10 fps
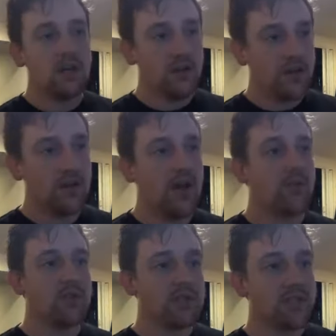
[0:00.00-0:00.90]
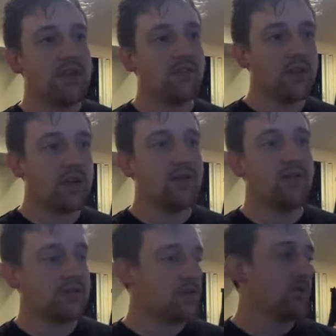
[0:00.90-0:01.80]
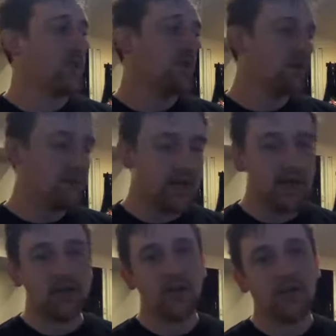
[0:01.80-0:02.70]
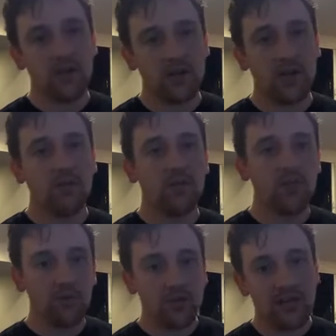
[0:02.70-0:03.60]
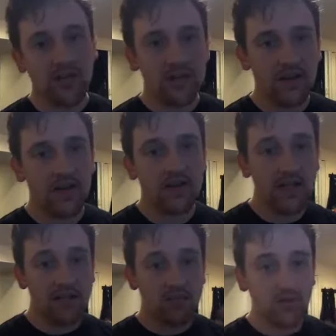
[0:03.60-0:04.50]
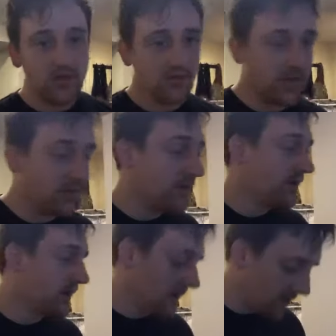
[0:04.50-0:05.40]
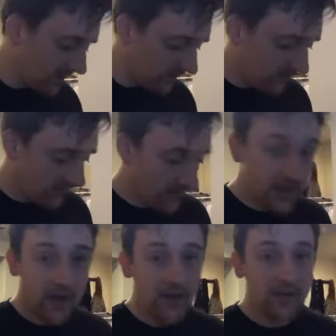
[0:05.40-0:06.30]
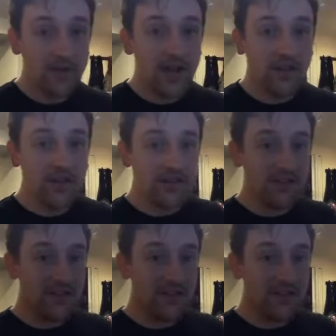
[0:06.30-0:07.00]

they did not receive the love of the truth. It goes back to you're held accountable for rejecting that. Yes, pre trib. Amen. I know Nathan doesn't